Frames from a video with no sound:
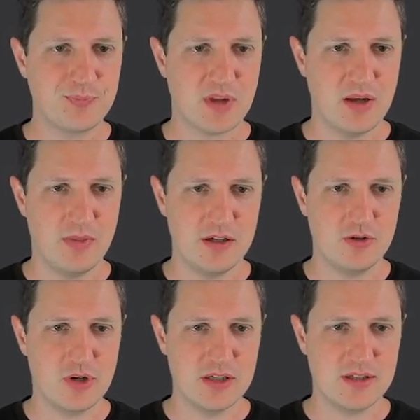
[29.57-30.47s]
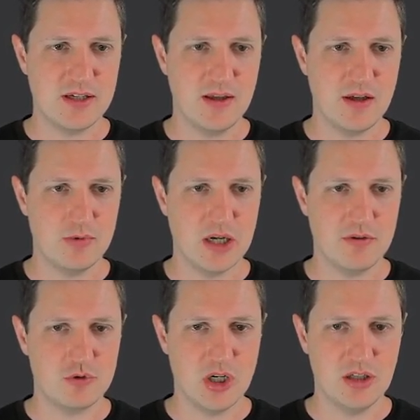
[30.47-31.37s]
and then you can see that we
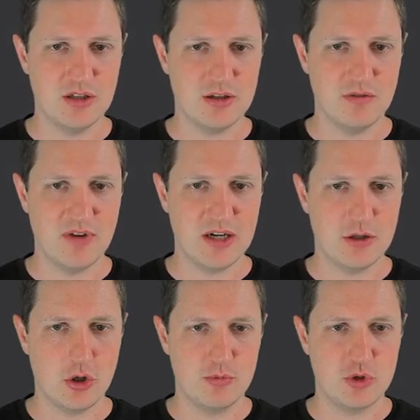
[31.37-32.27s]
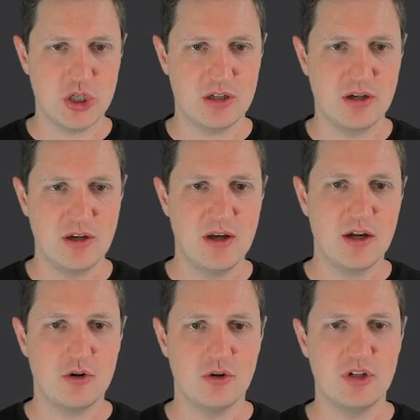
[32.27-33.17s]
have created a vector object
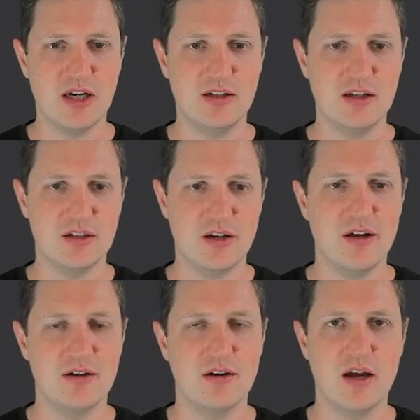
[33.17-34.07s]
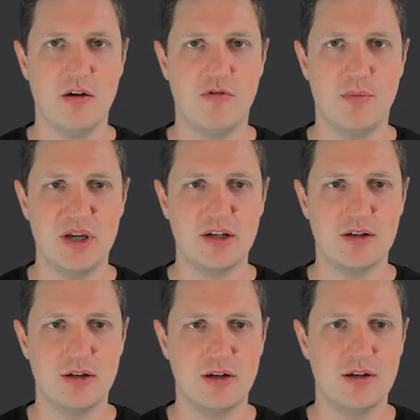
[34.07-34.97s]
containing 10
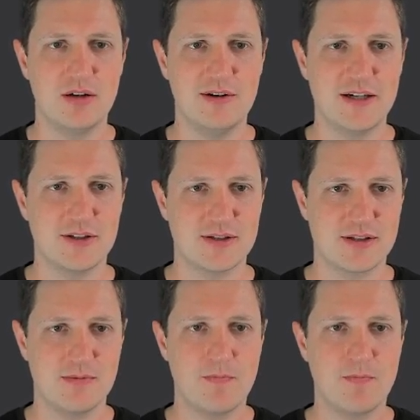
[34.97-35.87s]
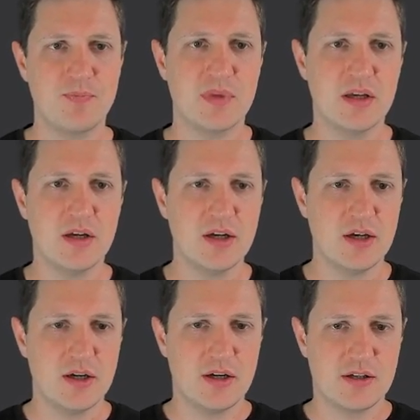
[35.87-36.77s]
alphabetical letters.
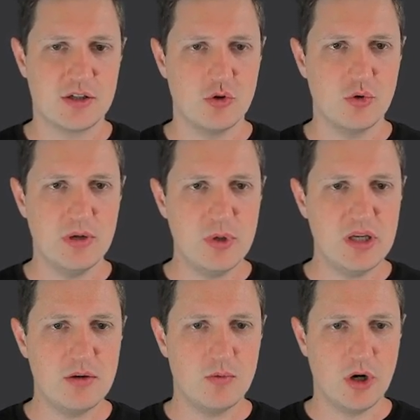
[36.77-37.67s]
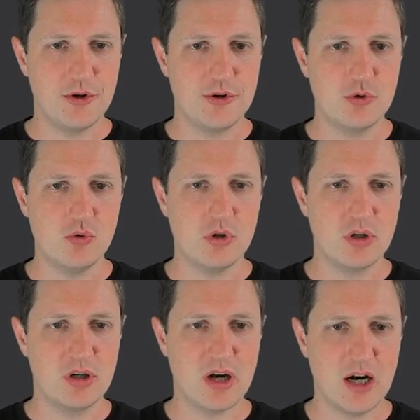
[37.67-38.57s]
So if we want to
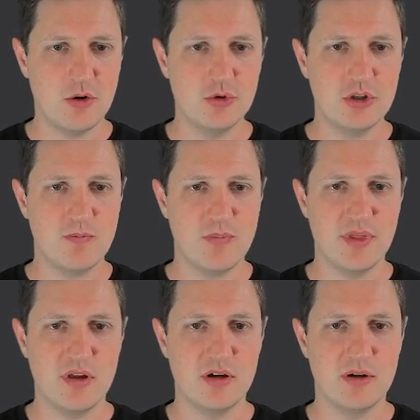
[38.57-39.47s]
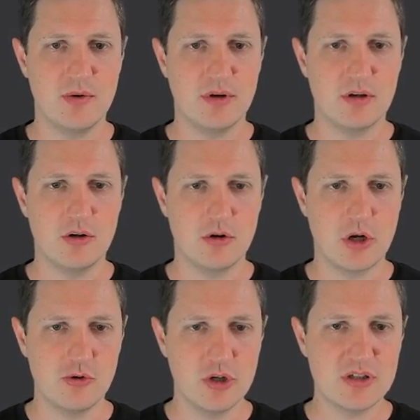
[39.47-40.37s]
count the
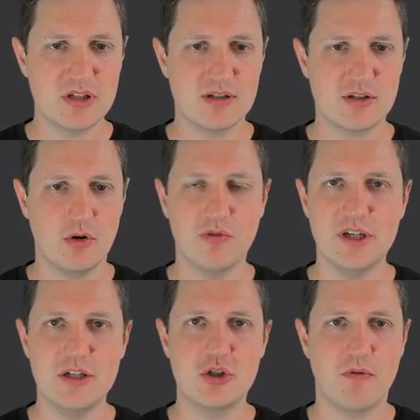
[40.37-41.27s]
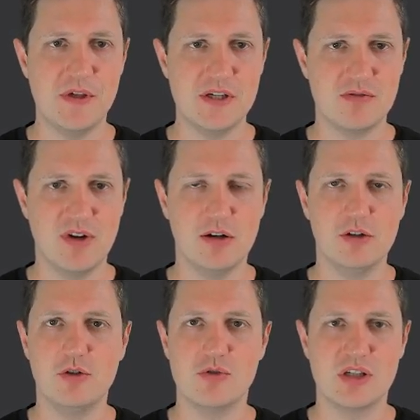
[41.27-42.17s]
occurrences of each of these
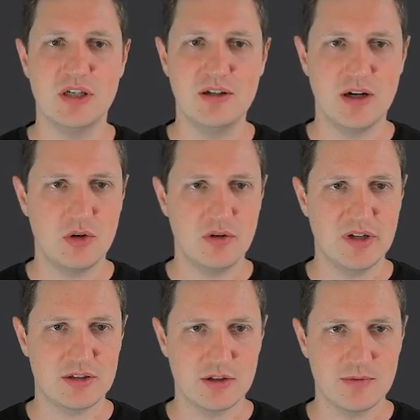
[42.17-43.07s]
values in our vector,